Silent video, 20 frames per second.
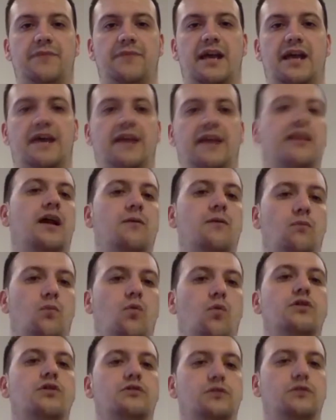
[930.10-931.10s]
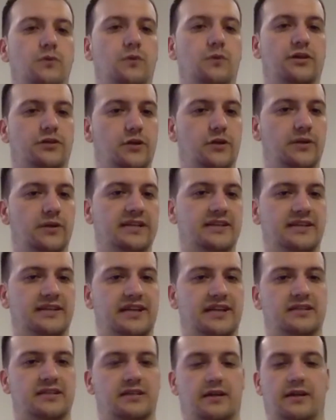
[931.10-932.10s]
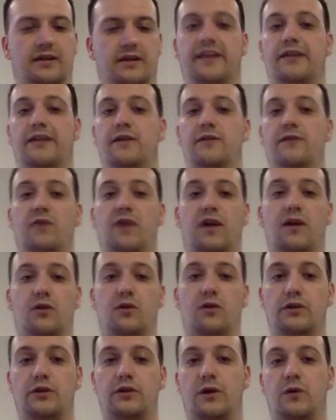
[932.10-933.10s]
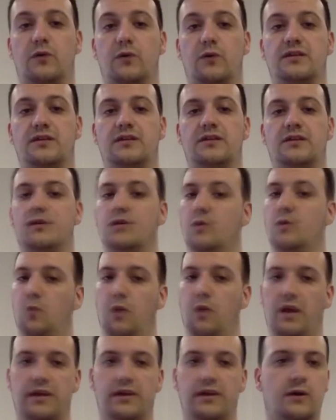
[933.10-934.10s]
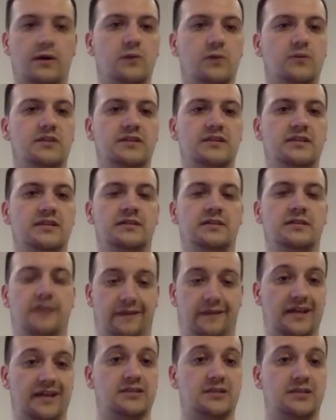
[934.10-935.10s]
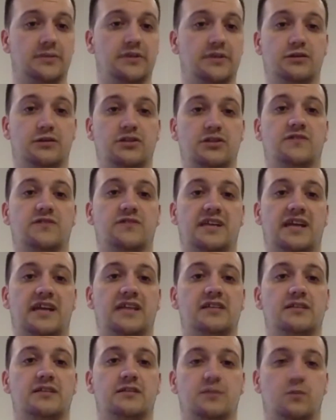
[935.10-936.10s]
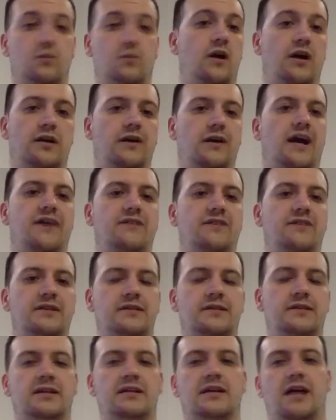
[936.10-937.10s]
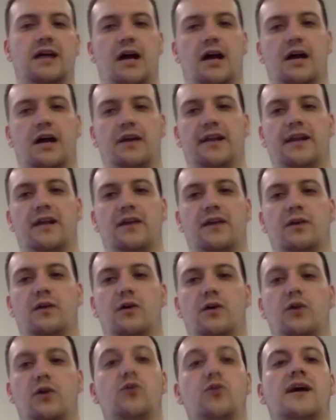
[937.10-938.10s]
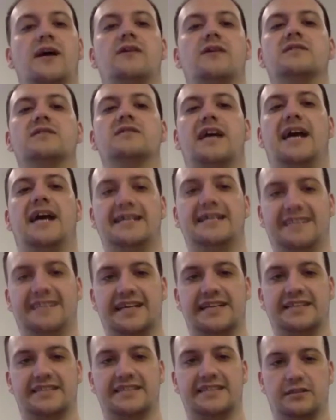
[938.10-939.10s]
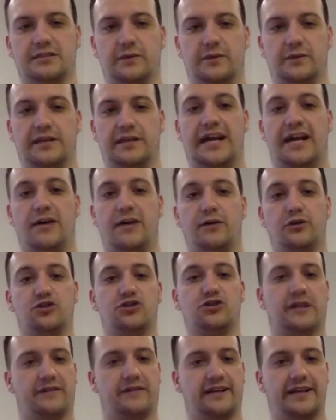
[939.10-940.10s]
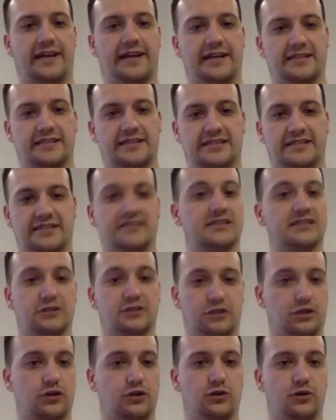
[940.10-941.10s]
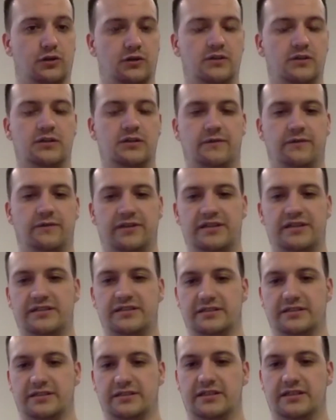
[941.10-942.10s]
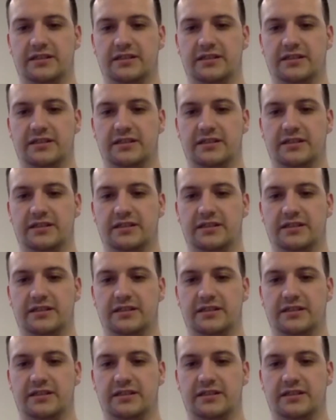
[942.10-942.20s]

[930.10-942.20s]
and what do you want to do with that data, and then therefore how long are you holding it, why are you holding it, and that's going to be your justification to why you have it, and then who else has access to it and how are you sharing that access, is it secure, for instance.